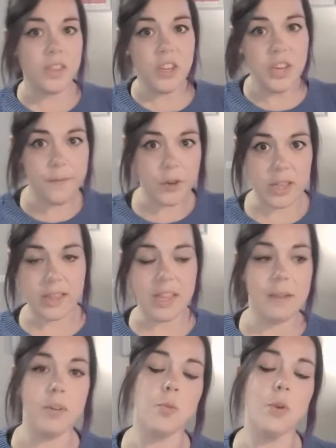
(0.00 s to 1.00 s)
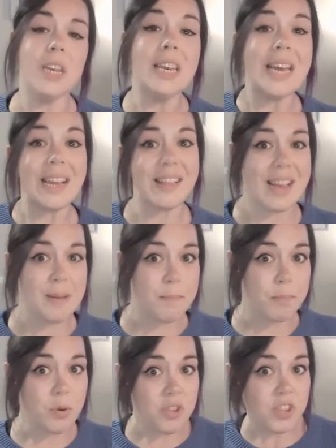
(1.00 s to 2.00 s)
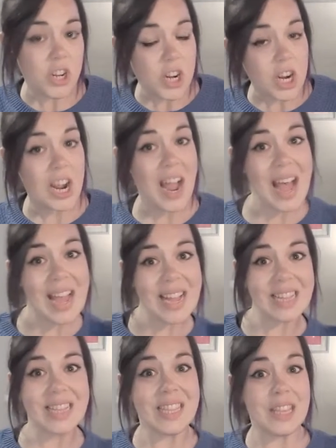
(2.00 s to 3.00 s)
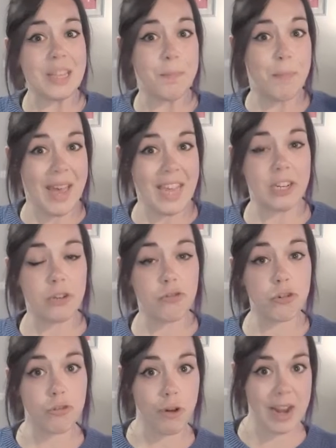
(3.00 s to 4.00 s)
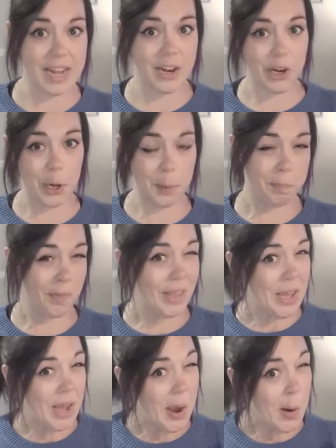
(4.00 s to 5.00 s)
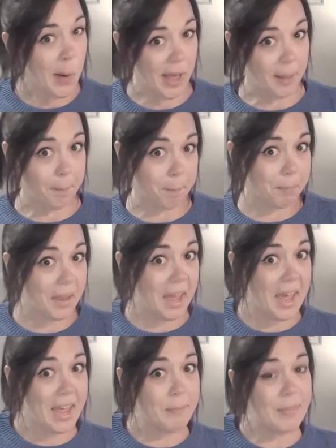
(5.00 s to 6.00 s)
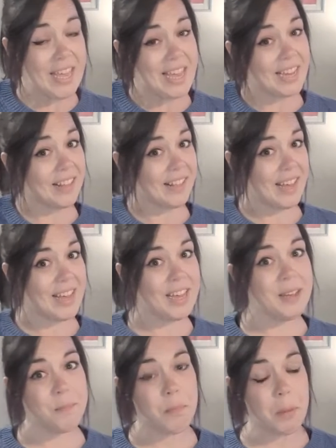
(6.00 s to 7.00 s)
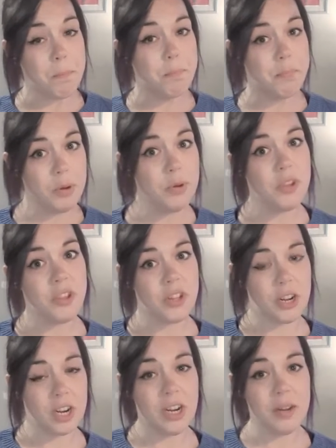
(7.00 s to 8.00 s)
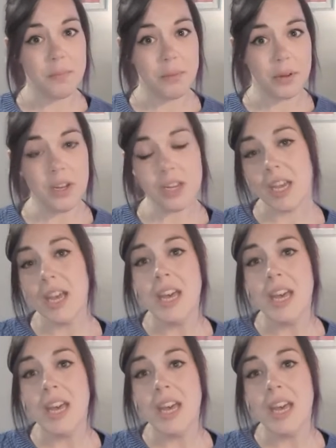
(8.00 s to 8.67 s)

the difference then between Exam Booster and the Pet Trainer? Well, the Exam Booster book,